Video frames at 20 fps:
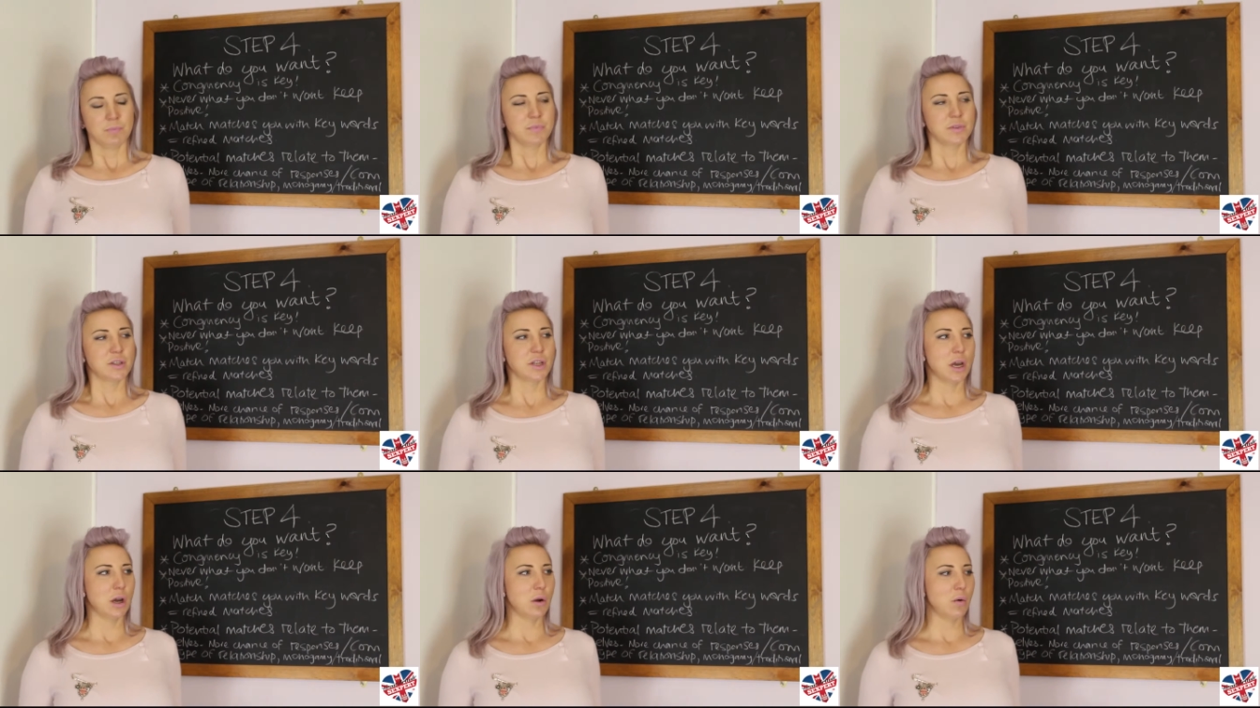
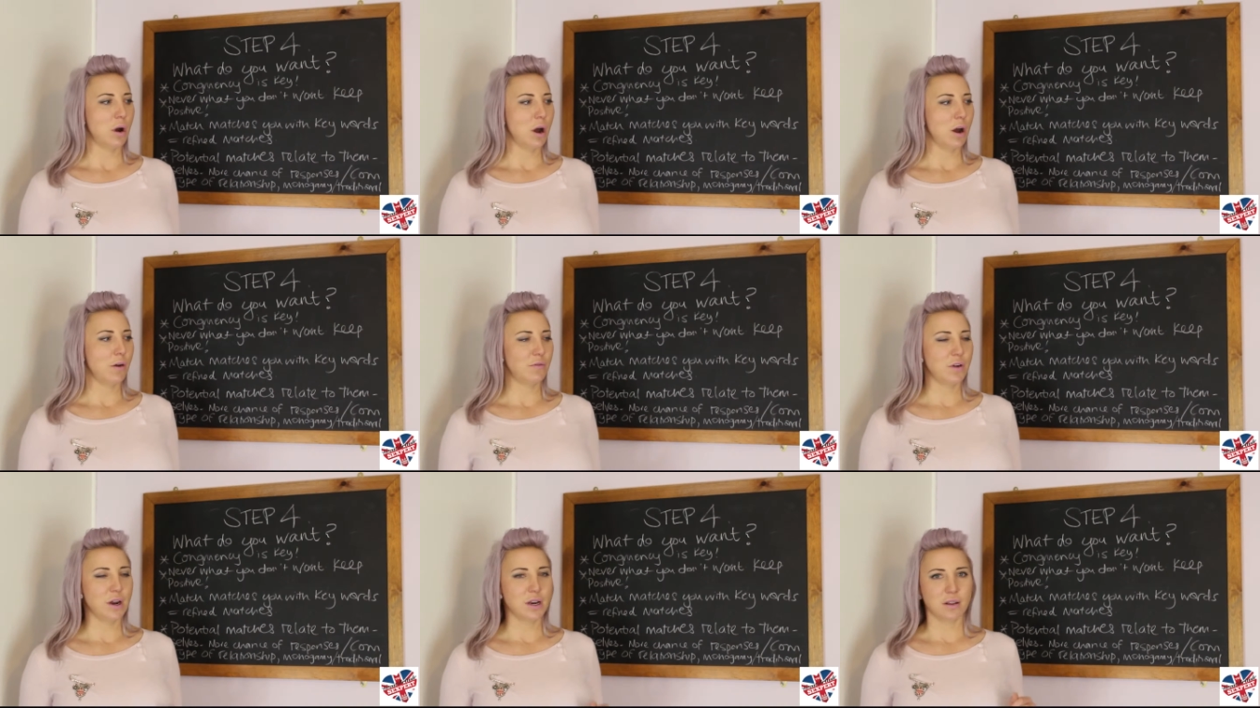So
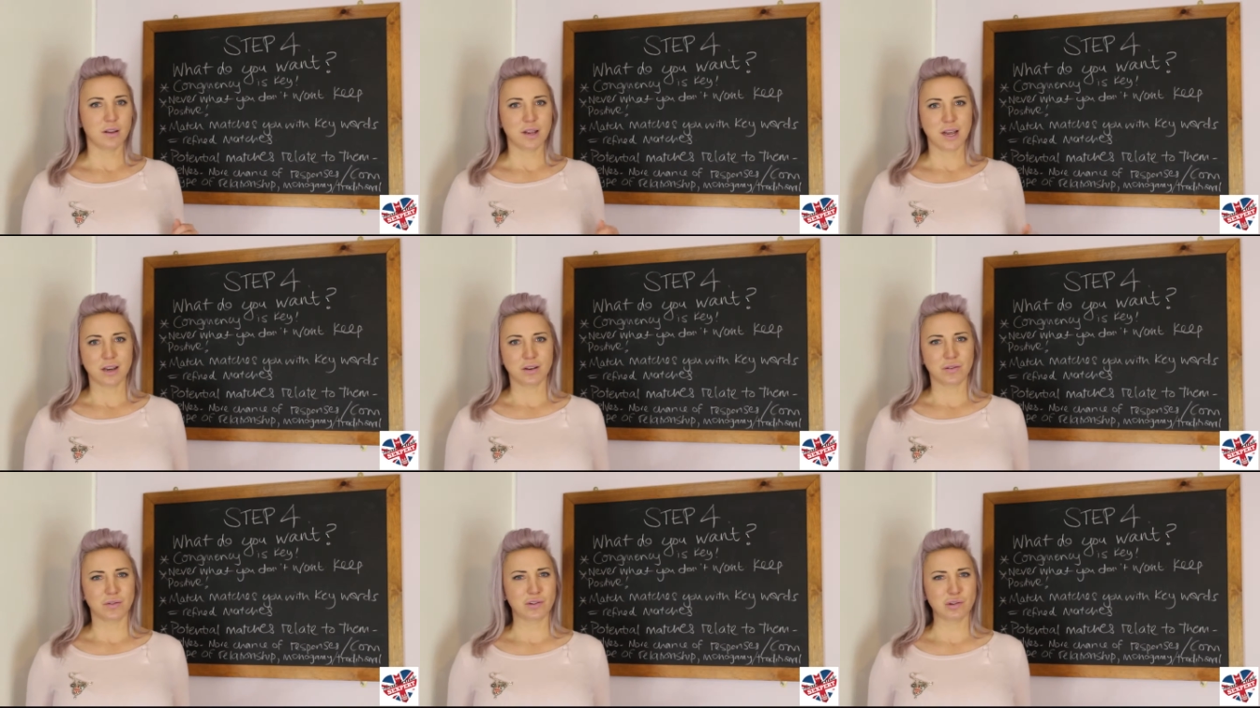I have read at the
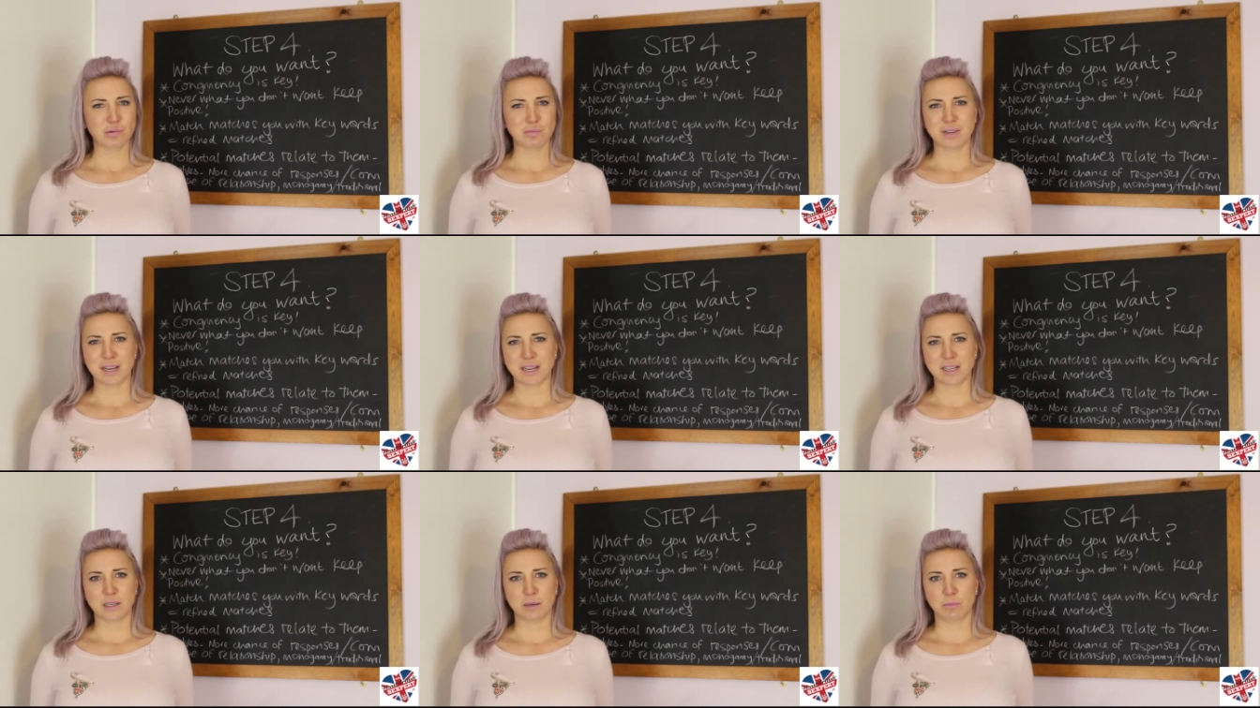end of some
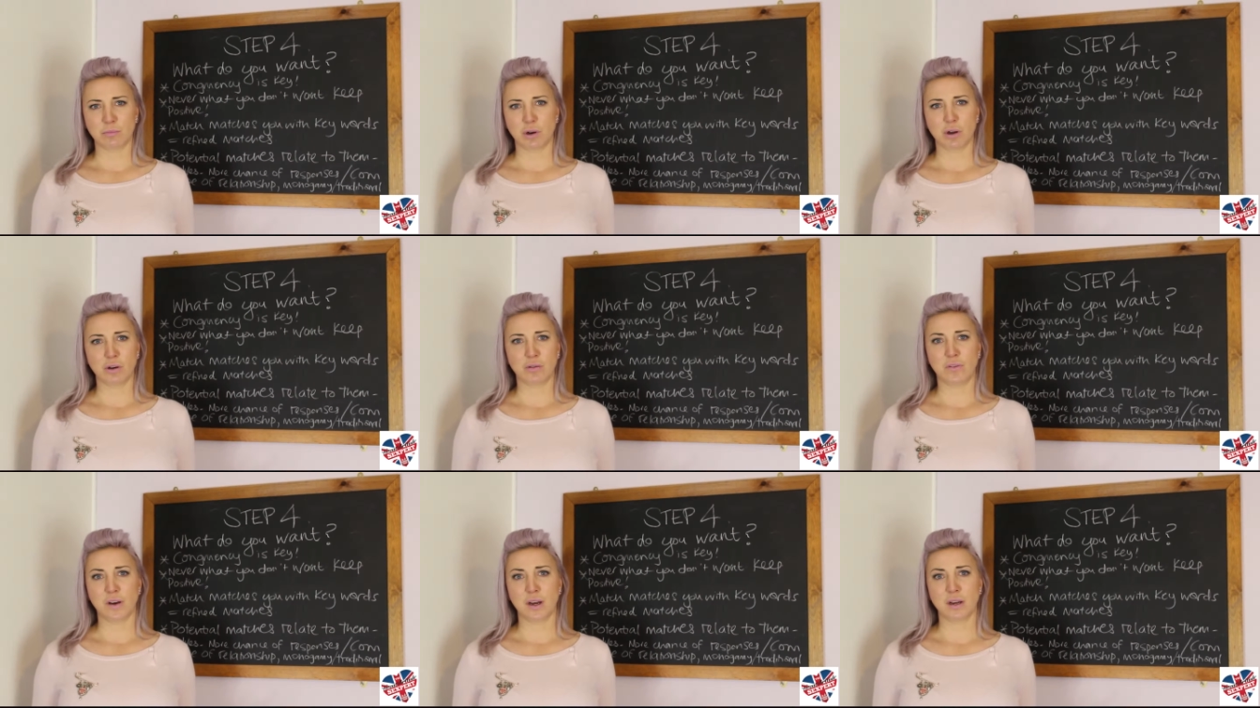dating
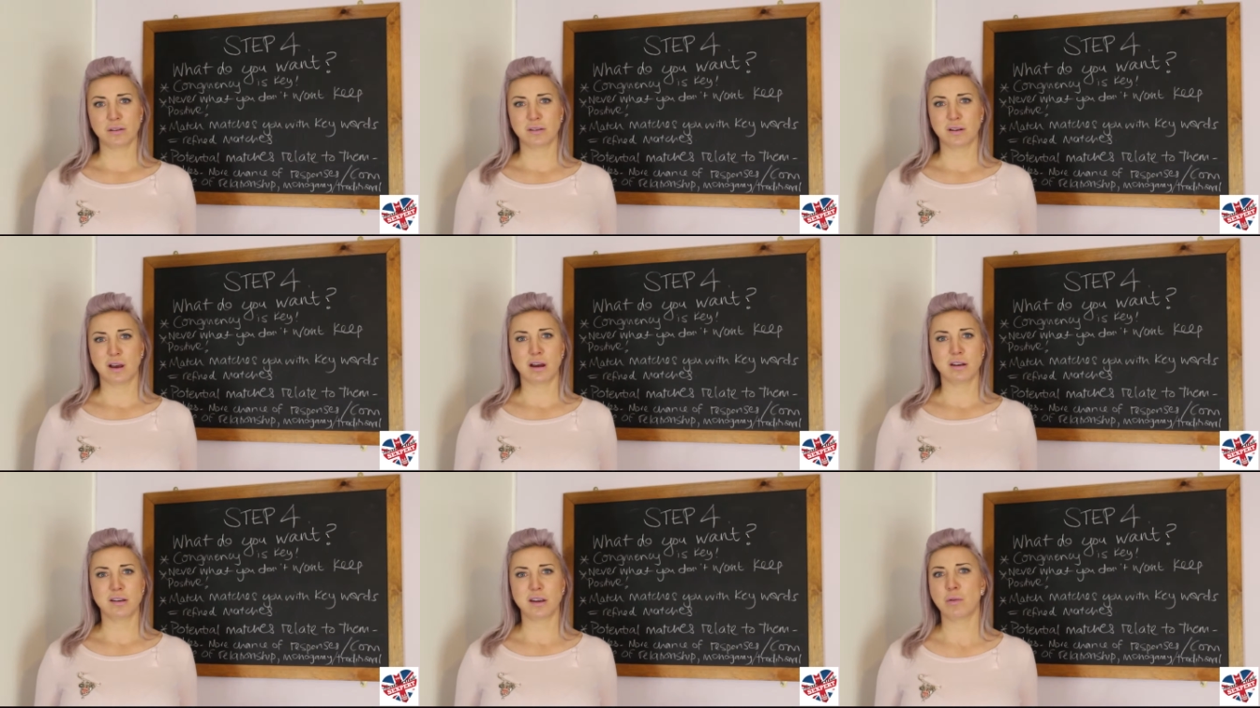
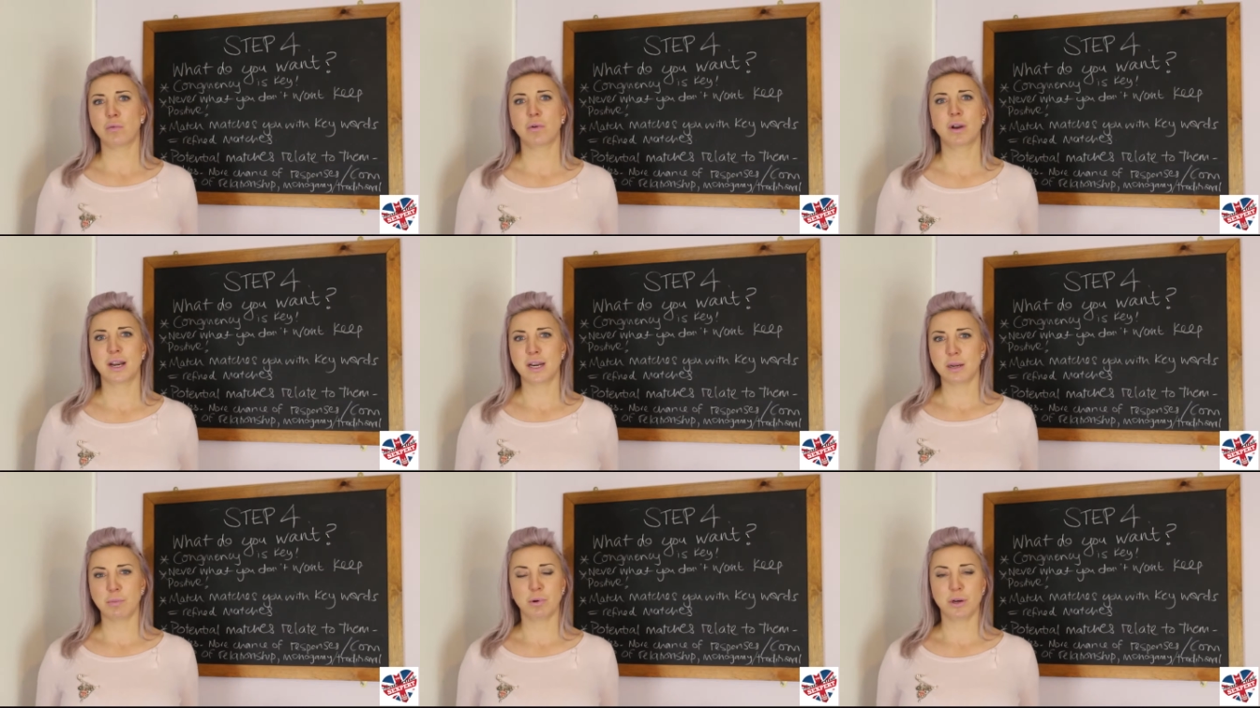profiles, I don't
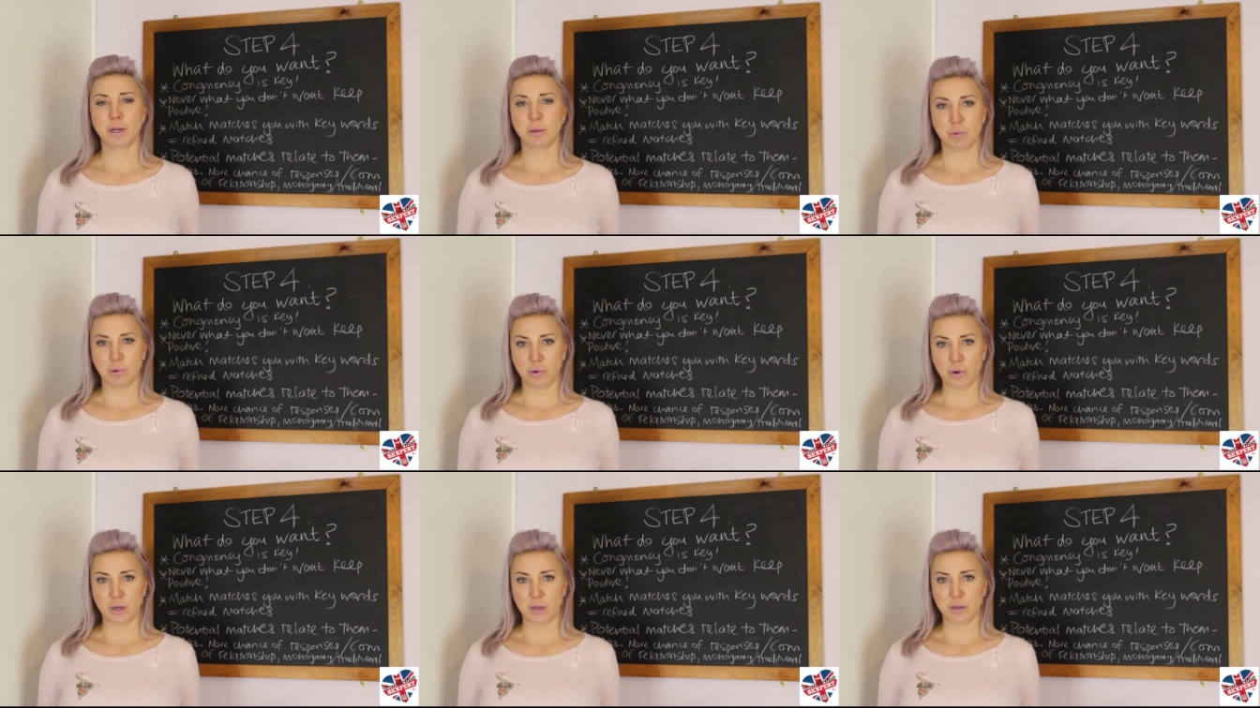want any bunny
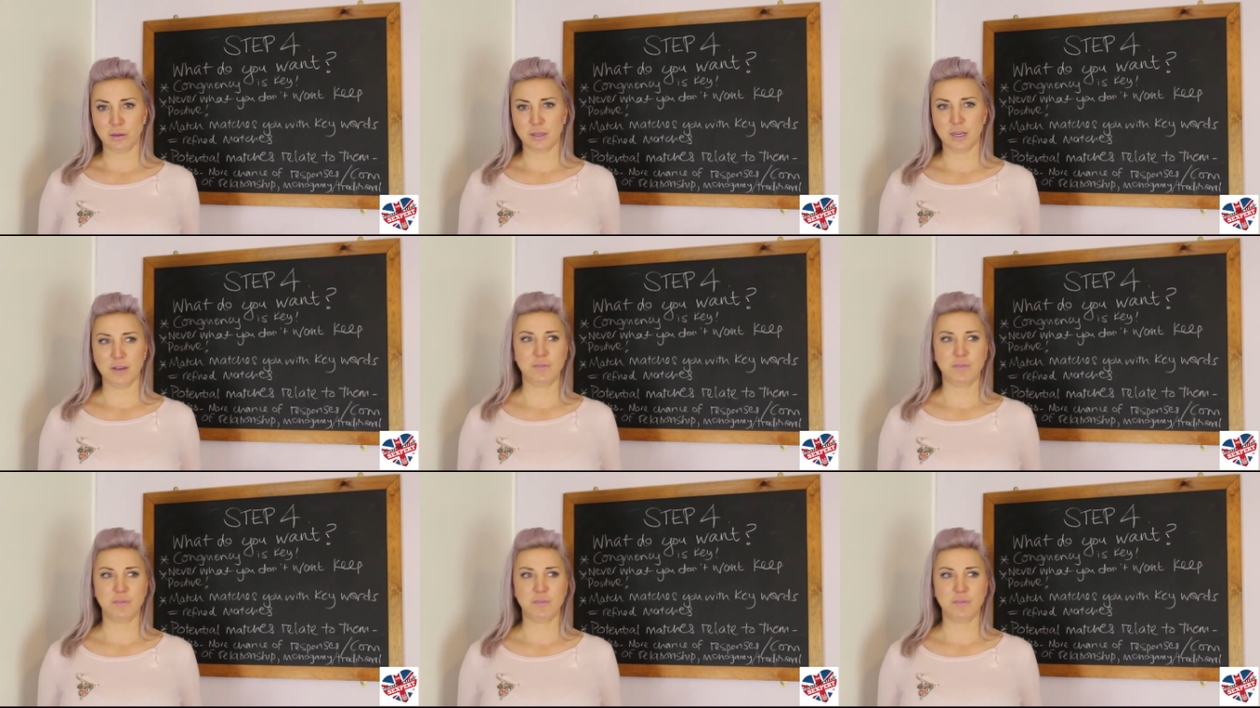boilers.